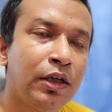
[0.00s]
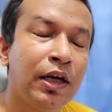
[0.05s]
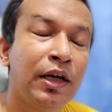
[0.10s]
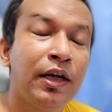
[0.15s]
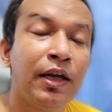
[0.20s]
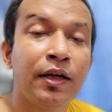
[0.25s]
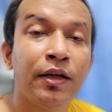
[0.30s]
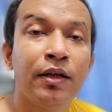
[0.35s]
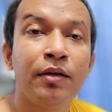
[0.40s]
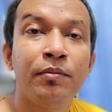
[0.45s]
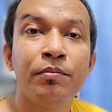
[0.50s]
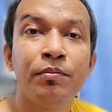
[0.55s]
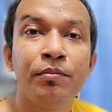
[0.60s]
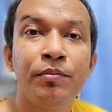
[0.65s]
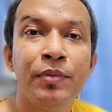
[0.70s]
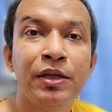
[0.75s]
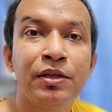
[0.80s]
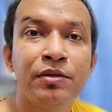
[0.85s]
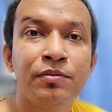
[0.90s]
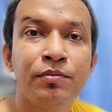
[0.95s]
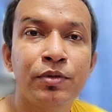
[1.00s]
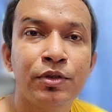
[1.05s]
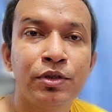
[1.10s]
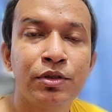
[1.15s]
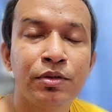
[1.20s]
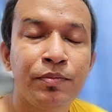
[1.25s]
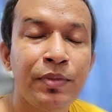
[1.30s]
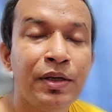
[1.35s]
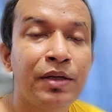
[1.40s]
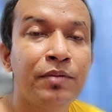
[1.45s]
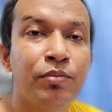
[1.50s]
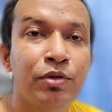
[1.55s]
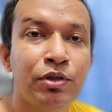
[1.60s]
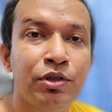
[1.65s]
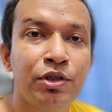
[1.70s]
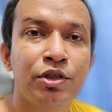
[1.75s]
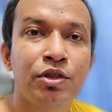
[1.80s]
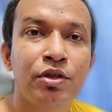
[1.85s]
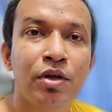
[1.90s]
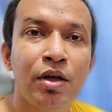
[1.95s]
at the peak
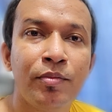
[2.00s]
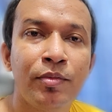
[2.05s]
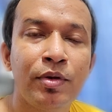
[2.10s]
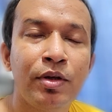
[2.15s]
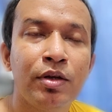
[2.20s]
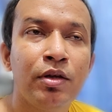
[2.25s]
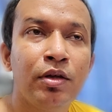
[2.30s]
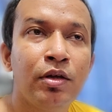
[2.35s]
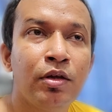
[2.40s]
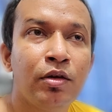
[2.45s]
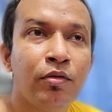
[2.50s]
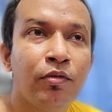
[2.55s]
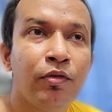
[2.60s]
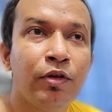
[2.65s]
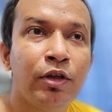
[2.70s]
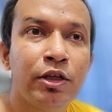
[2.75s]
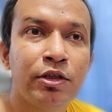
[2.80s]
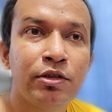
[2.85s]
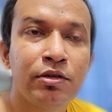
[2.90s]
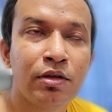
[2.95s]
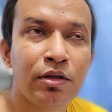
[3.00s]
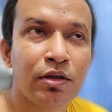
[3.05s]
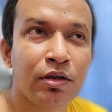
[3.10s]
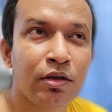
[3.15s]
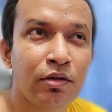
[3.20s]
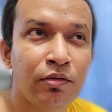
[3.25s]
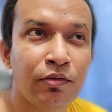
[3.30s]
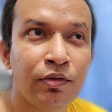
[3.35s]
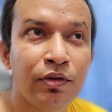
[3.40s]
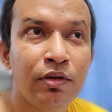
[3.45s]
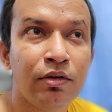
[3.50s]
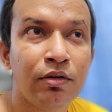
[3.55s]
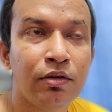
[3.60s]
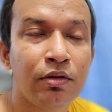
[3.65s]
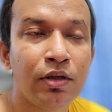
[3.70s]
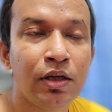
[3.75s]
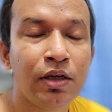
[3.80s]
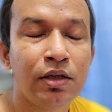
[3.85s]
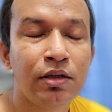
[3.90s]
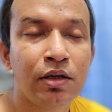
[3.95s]
position. I mean, when
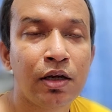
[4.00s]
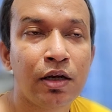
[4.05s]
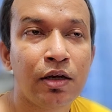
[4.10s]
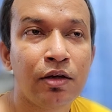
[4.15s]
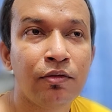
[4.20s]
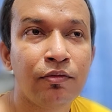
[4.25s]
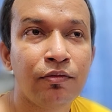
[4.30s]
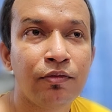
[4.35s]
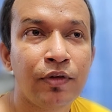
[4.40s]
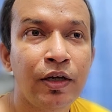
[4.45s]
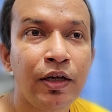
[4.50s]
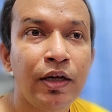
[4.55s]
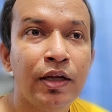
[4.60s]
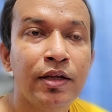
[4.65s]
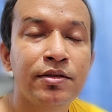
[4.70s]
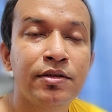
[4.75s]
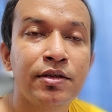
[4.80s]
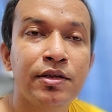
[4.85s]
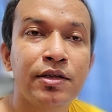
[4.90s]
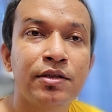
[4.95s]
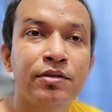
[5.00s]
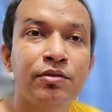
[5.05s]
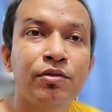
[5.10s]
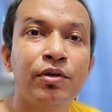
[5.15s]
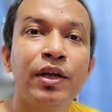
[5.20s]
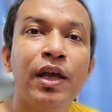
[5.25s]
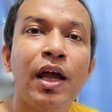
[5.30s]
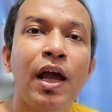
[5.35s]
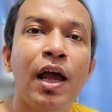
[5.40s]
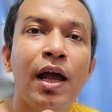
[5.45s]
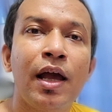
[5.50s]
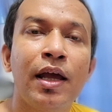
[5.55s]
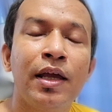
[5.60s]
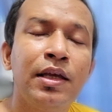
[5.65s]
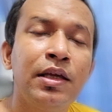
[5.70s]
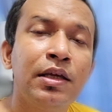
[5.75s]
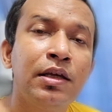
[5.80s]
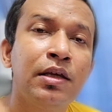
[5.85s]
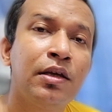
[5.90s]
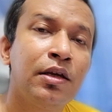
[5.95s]
that kind of intensity is going high,
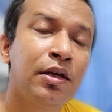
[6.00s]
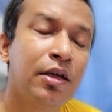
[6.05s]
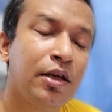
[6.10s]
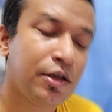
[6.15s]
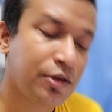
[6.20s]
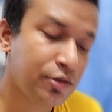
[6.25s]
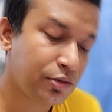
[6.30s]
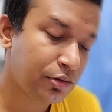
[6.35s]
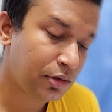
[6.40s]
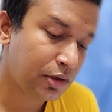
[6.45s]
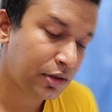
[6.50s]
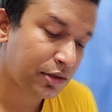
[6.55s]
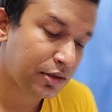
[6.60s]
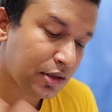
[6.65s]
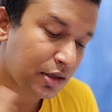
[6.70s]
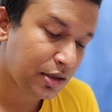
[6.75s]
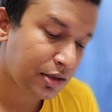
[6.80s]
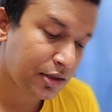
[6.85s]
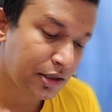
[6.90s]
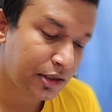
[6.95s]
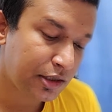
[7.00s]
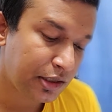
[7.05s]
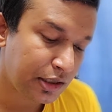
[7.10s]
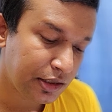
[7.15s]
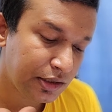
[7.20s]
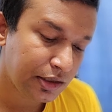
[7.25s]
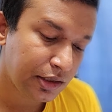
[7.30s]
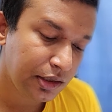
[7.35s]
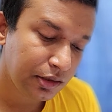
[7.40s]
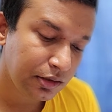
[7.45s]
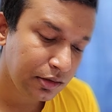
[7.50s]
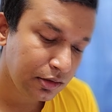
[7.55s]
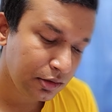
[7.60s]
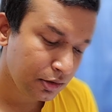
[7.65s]
it will start radiating.